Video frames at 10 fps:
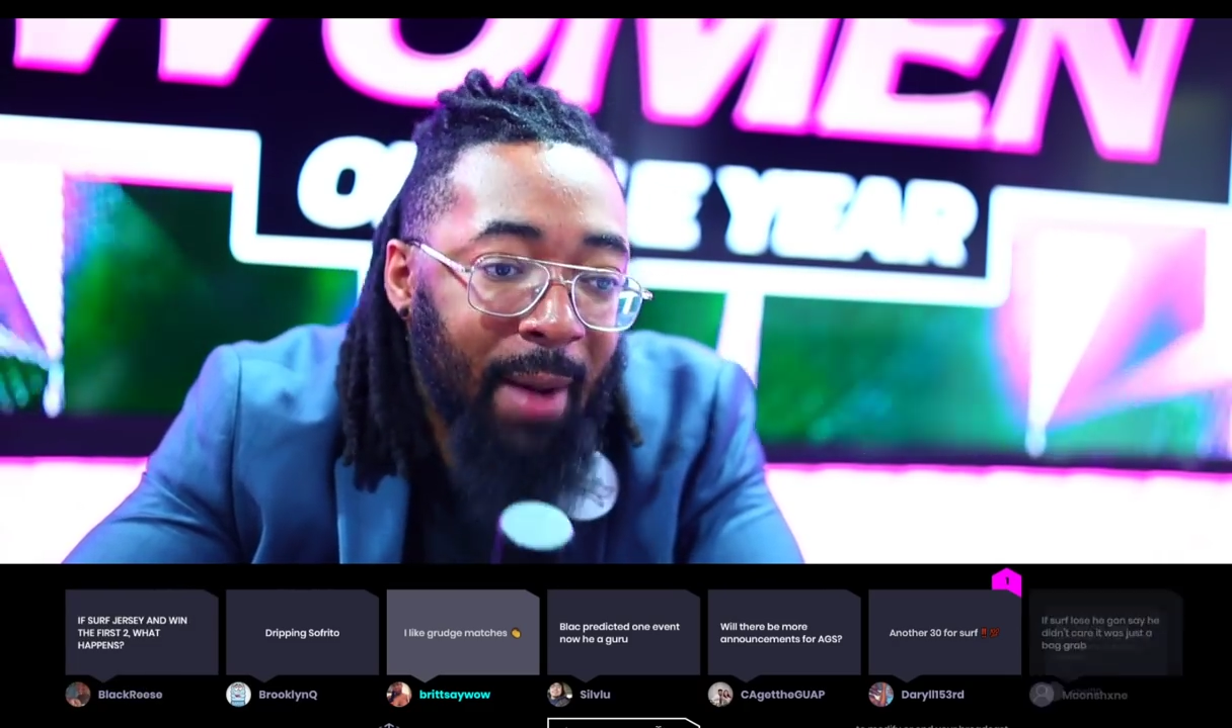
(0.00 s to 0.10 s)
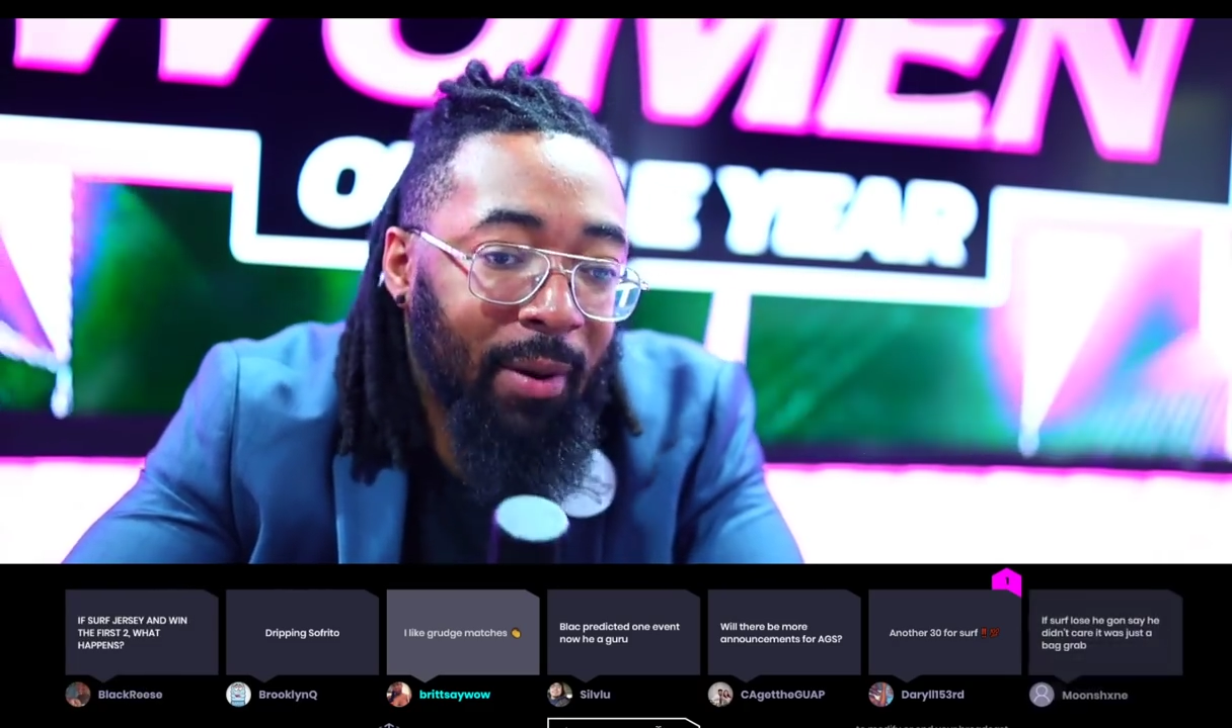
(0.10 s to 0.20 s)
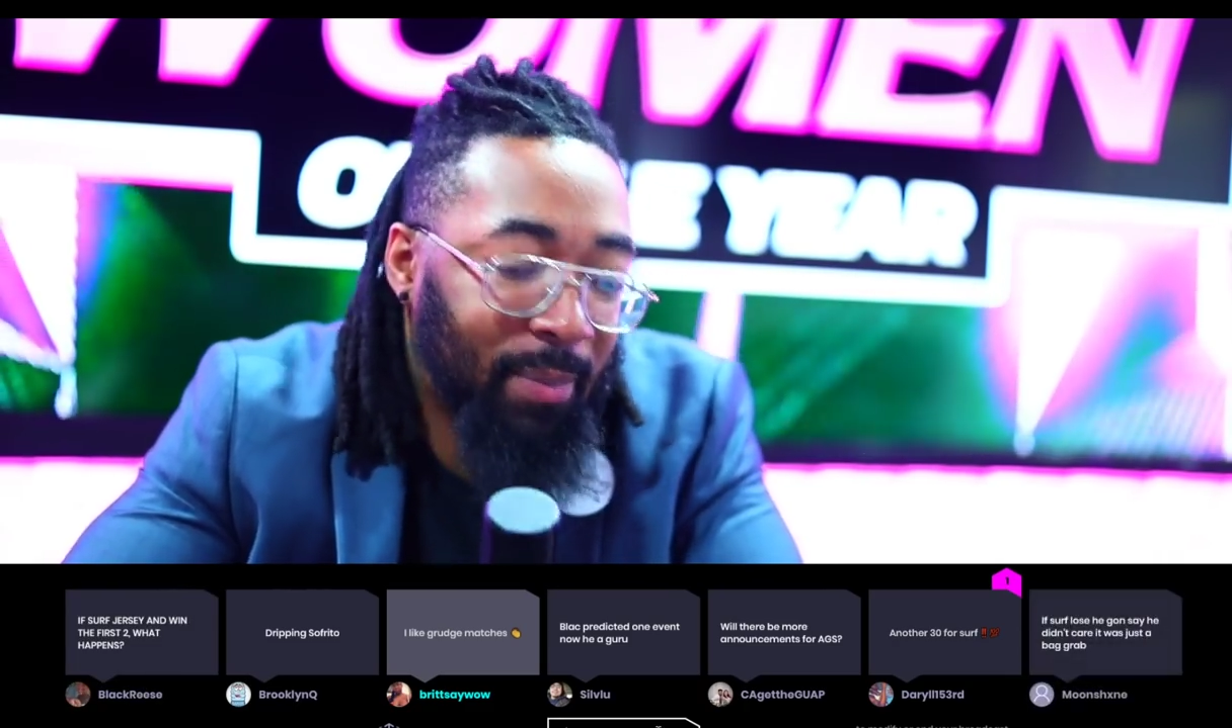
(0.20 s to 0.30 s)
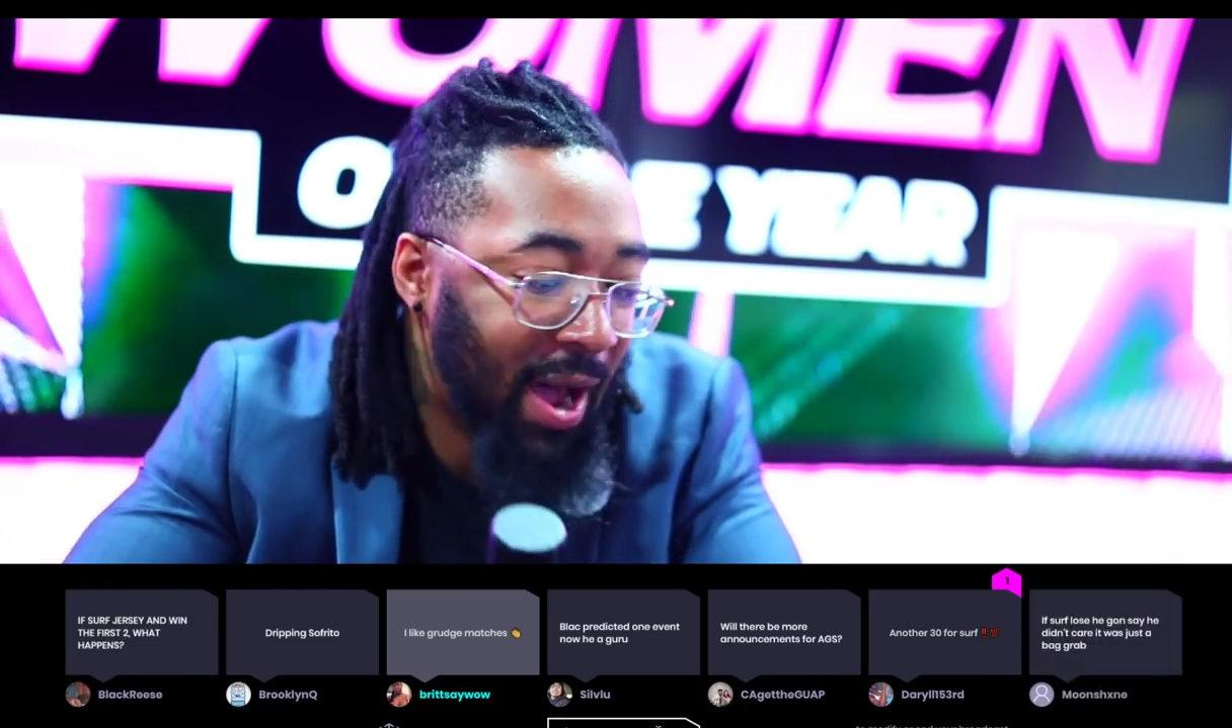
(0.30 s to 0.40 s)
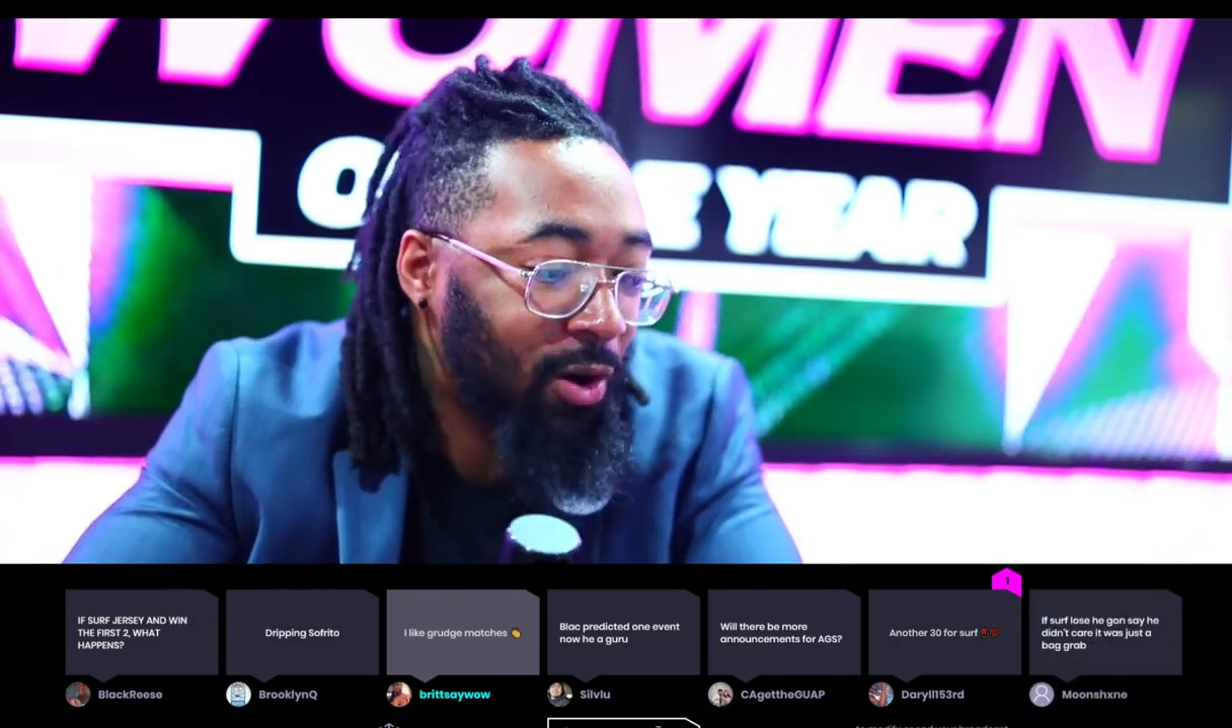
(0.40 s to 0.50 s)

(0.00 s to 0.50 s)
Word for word: a bottle.